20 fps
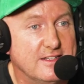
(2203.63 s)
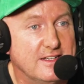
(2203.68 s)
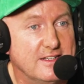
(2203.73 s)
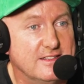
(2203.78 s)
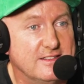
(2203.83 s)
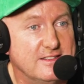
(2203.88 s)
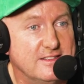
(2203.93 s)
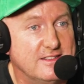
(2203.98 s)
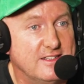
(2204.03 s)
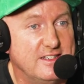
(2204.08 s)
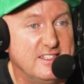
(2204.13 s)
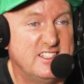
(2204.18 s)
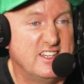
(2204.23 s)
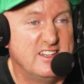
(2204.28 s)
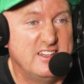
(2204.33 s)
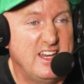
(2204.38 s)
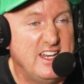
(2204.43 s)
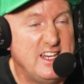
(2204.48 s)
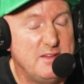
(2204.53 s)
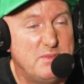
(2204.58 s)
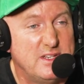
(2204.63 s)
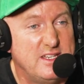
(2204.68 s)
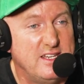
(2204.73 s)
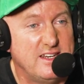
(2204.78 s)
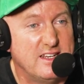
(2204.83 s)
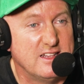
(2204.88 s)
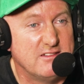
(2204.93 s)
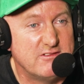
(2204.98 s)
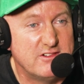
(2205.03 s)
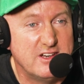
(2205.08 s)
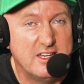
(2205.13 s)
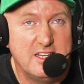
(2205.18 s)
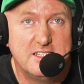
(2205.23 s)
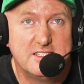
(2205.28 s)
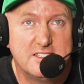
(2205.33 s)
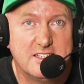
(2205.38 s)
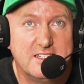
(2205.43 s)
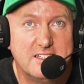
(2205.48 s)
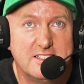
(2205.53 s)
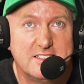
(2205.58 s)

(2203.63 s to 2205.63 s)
And is there any particular reason?